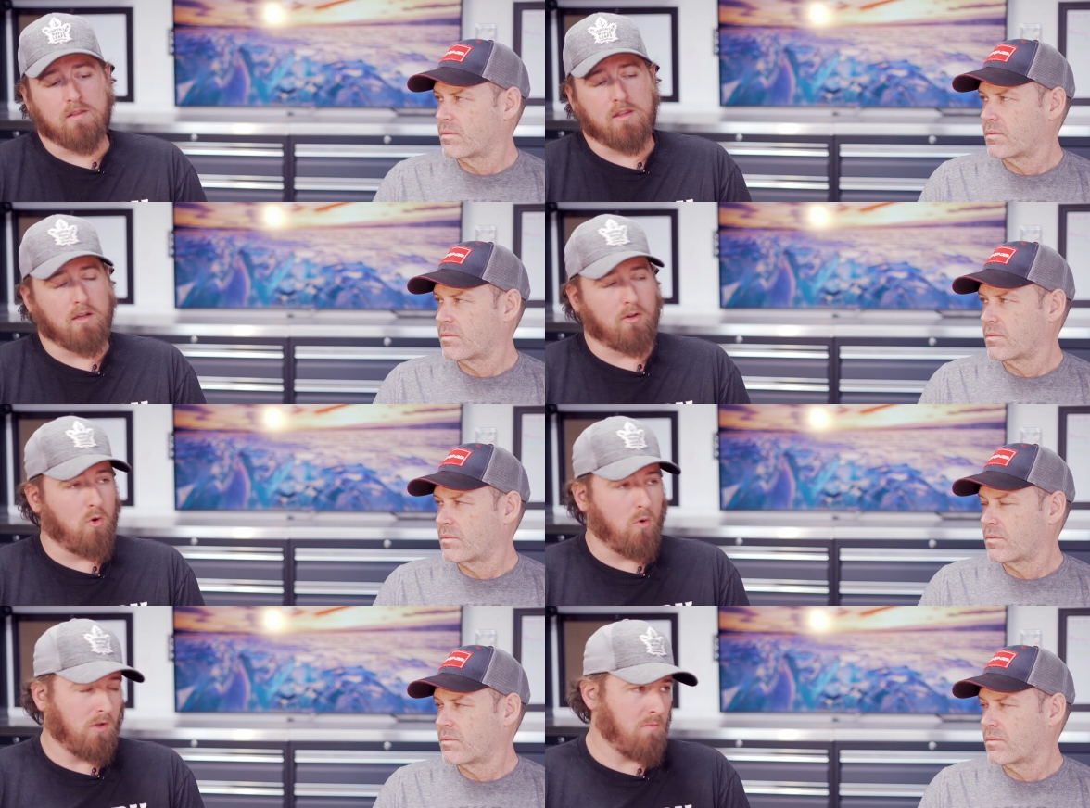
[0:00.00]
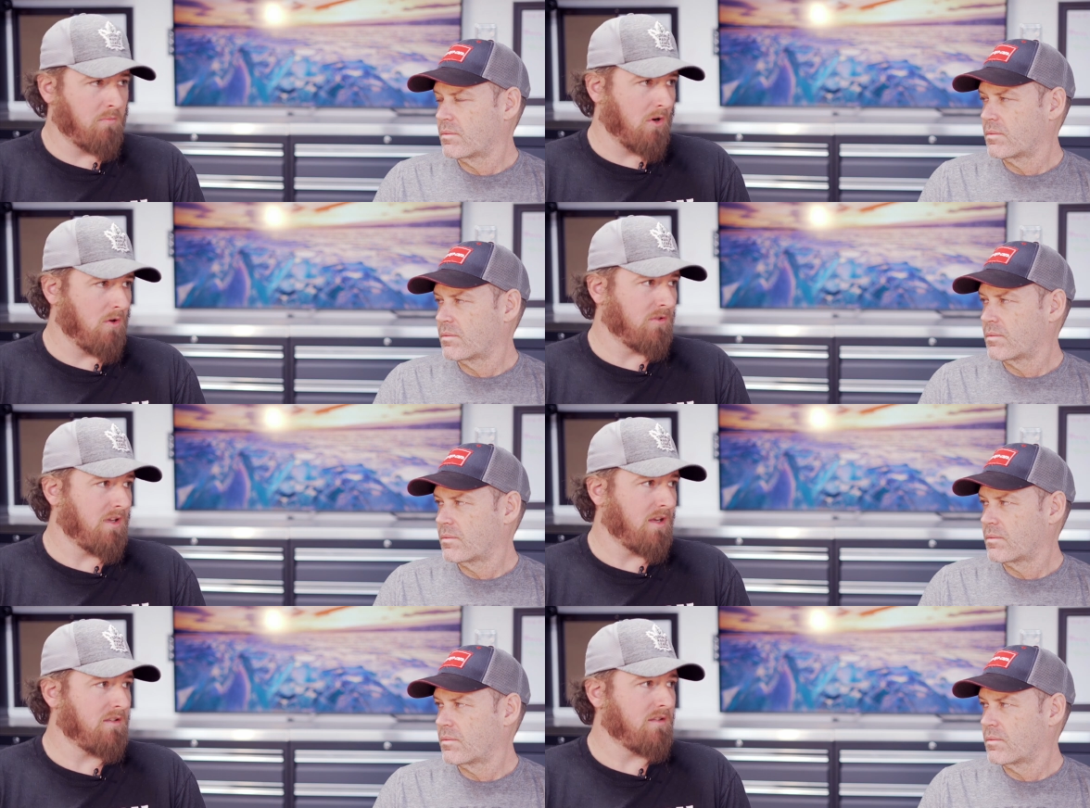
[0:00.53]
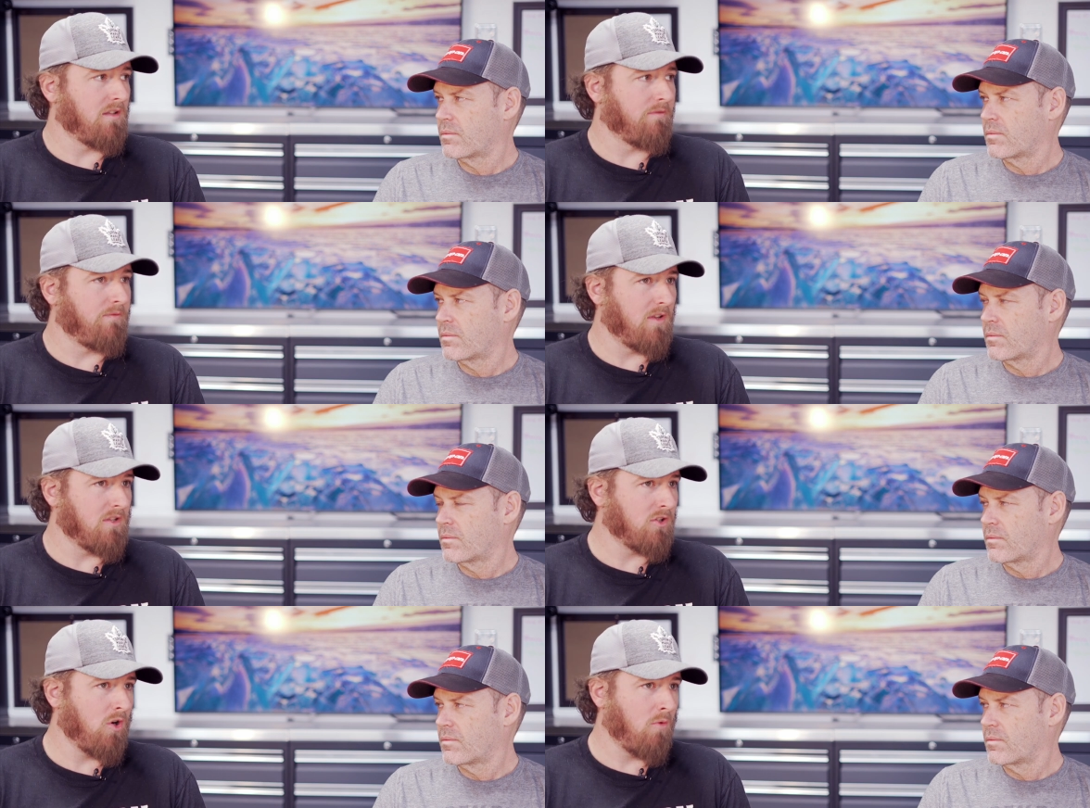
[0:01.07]
Speaker 1: the goalie process, the
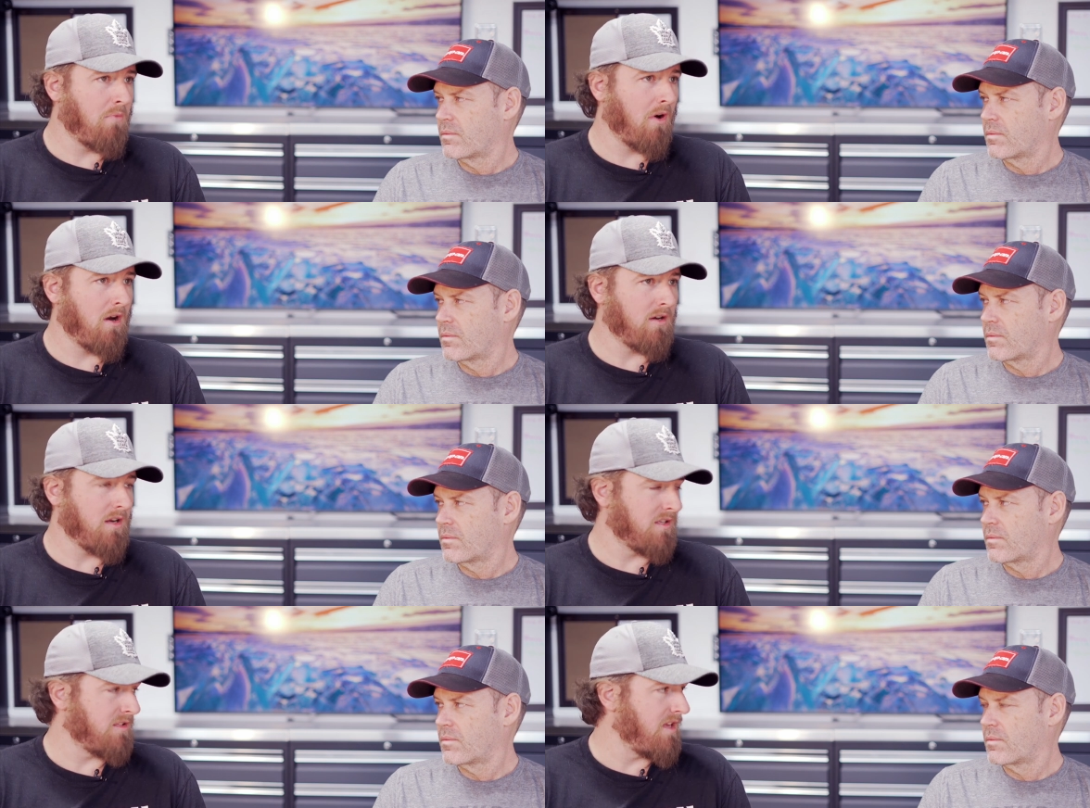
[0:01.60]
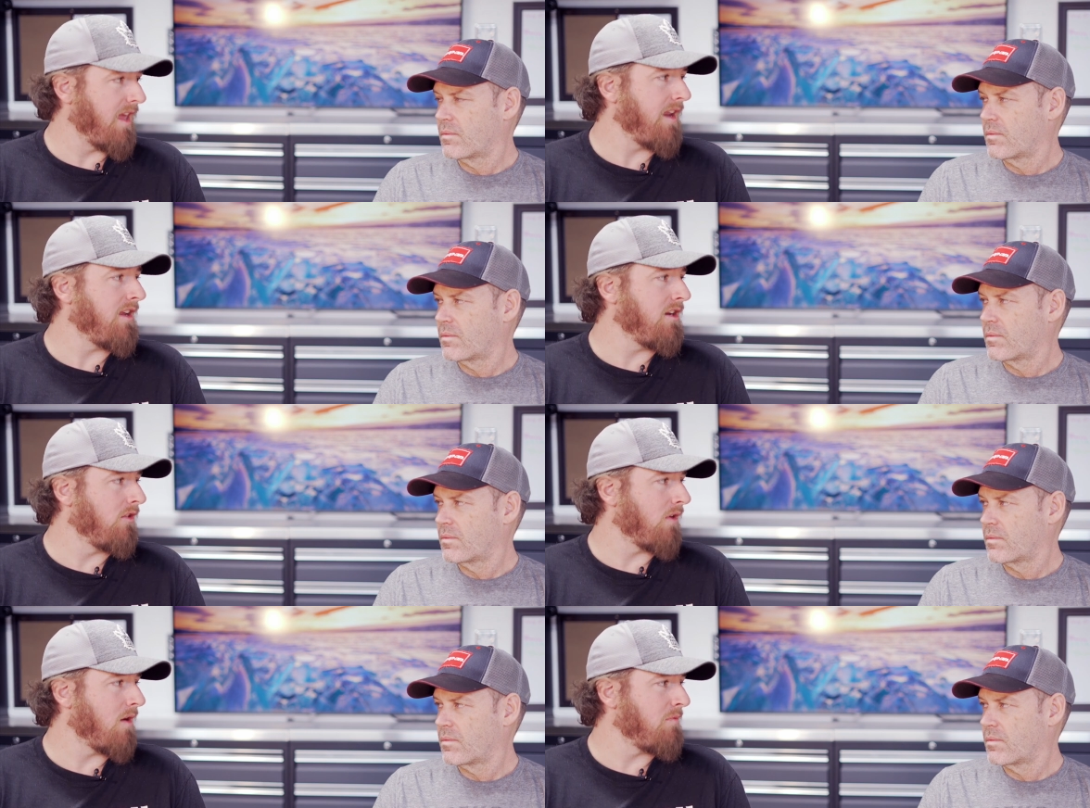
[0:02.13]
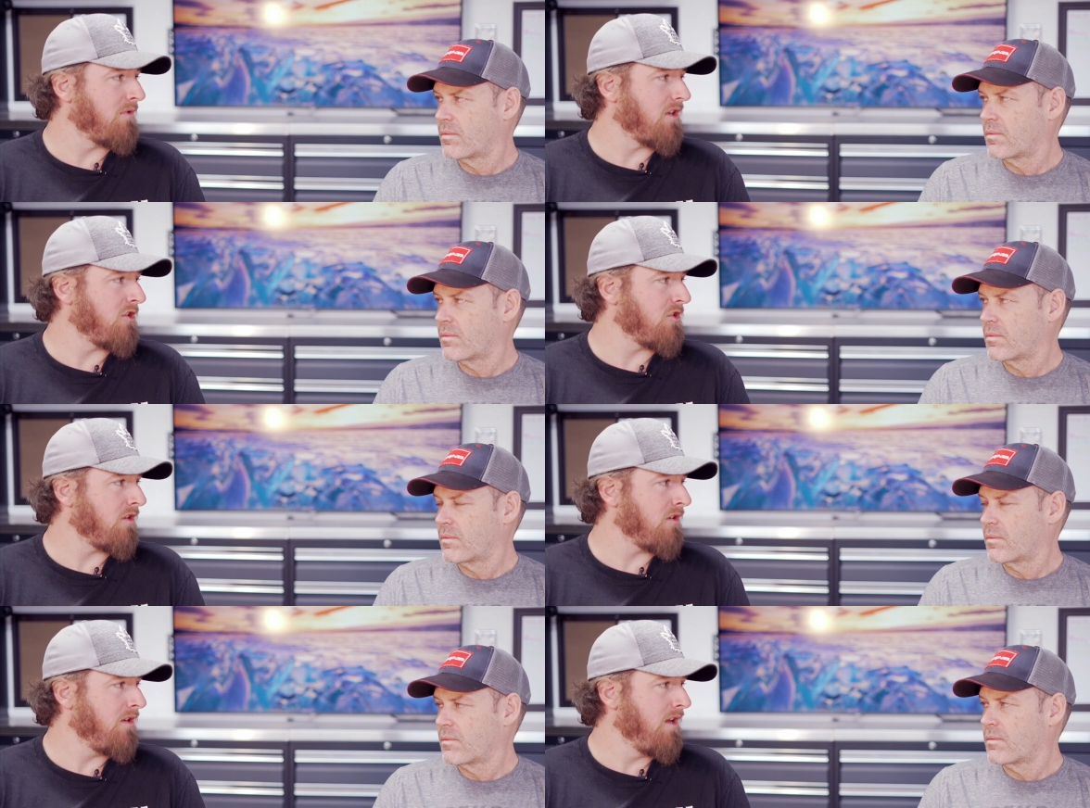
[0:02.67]
physical part is getting into the right
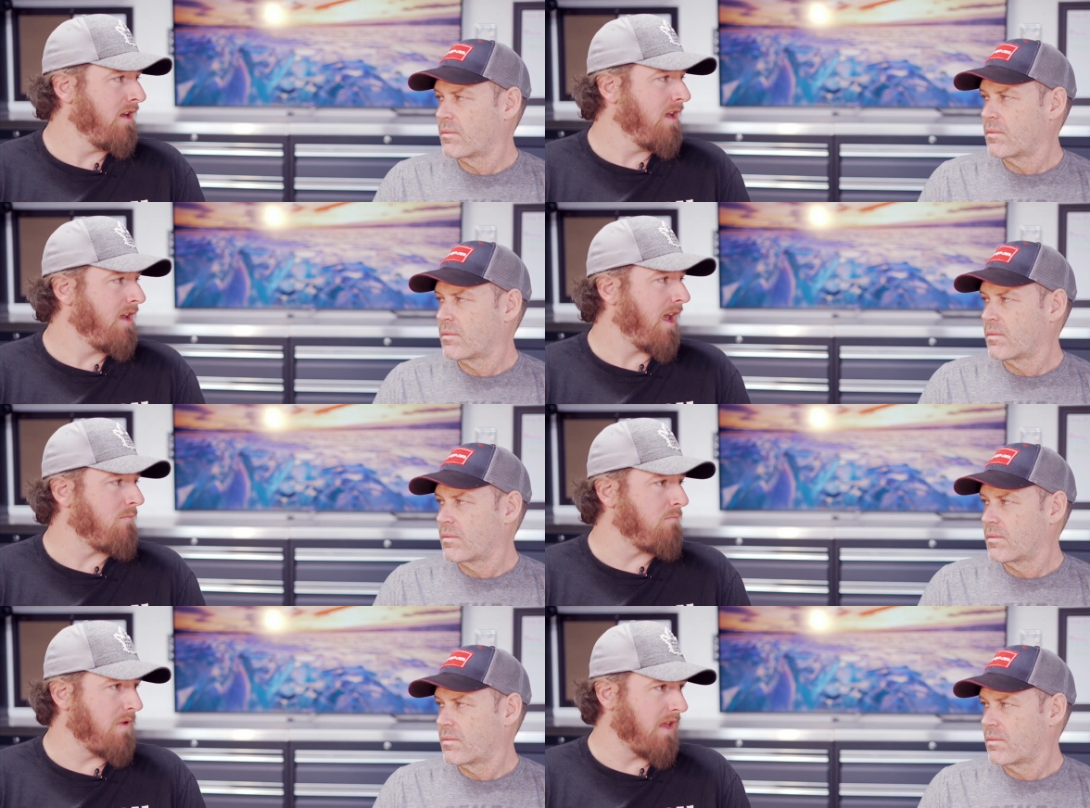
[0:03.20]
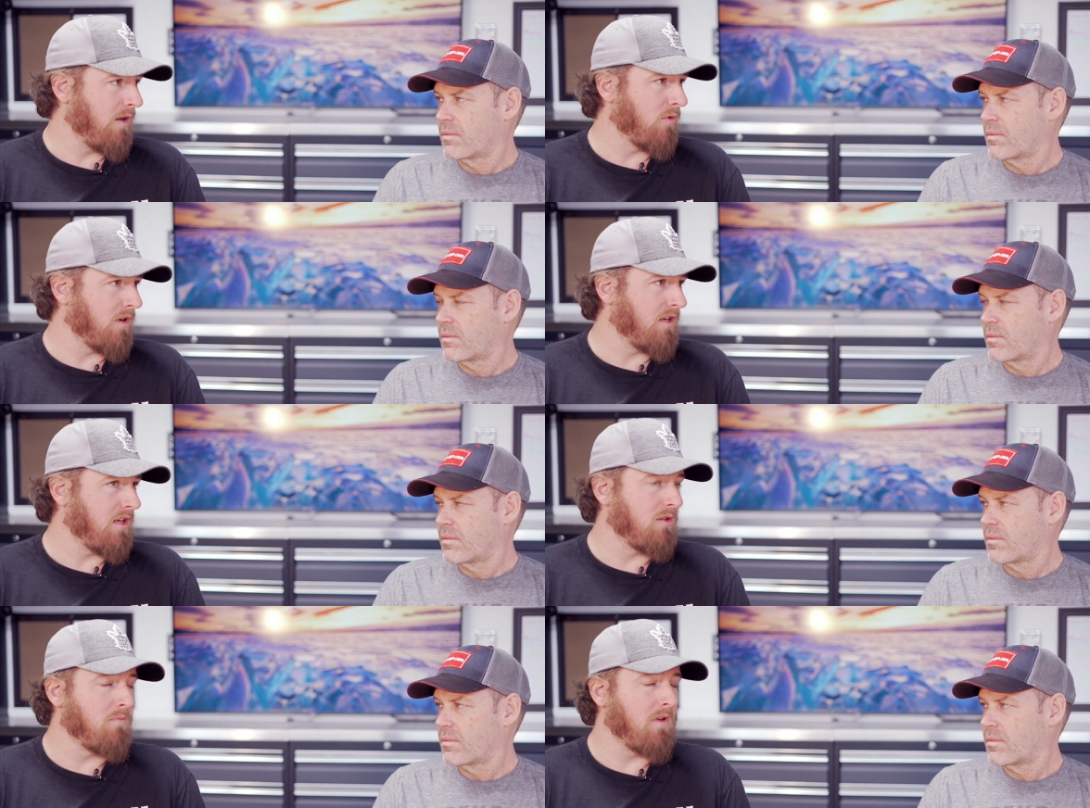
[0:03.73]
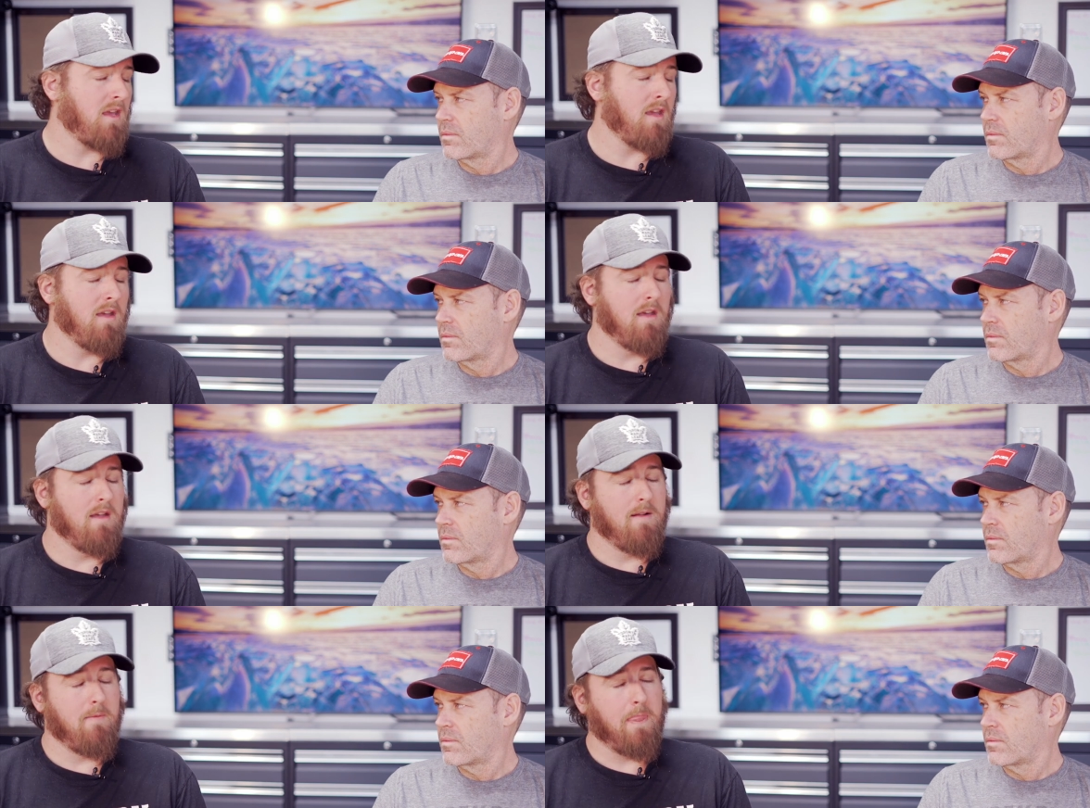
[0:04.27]
position and being where you need to
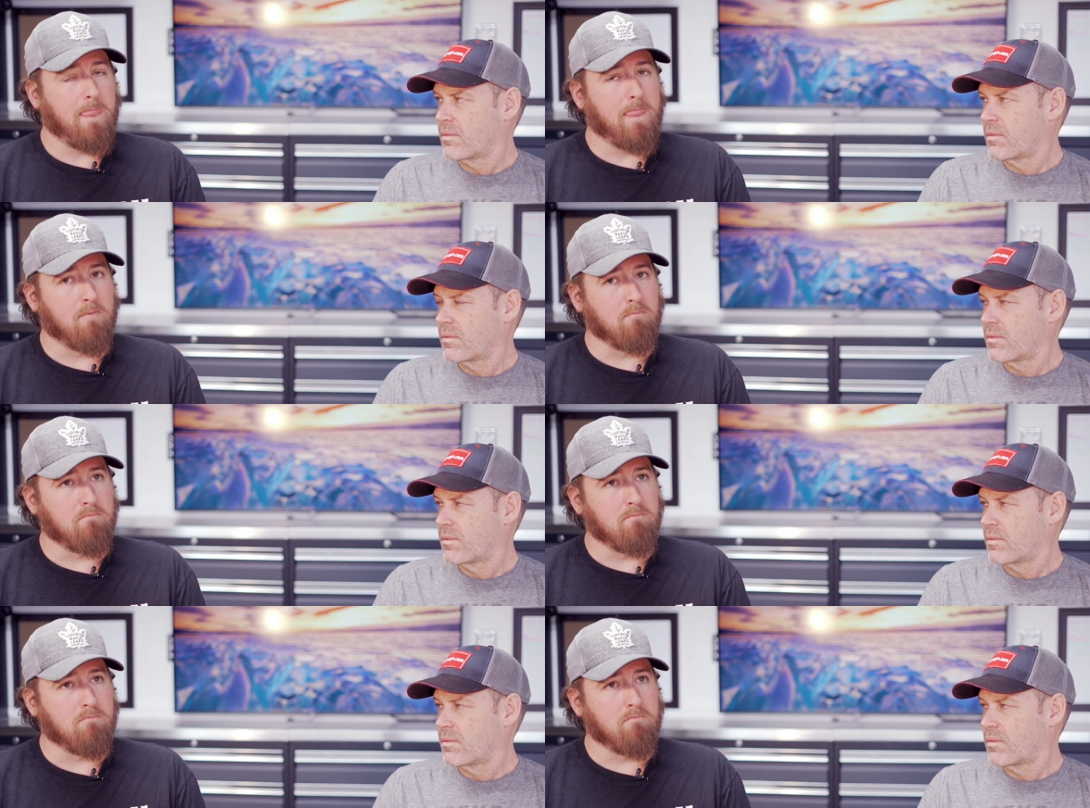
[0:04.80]
be. The